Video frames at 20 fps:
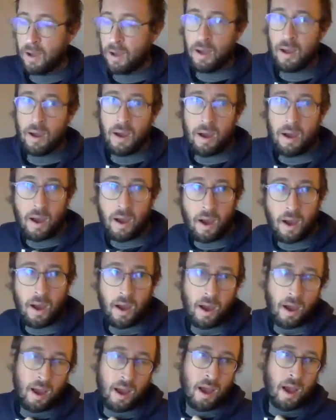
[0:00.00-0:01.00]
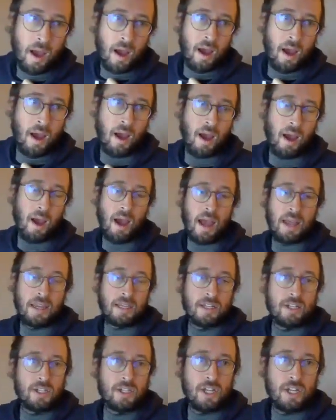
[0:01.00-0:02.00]
more with it when we get, I
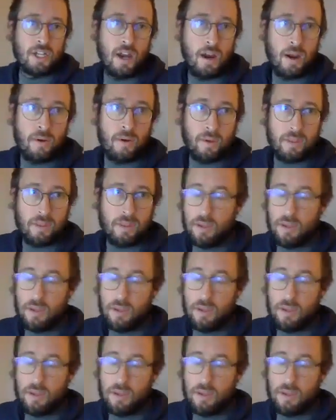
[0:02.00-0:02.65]
think next week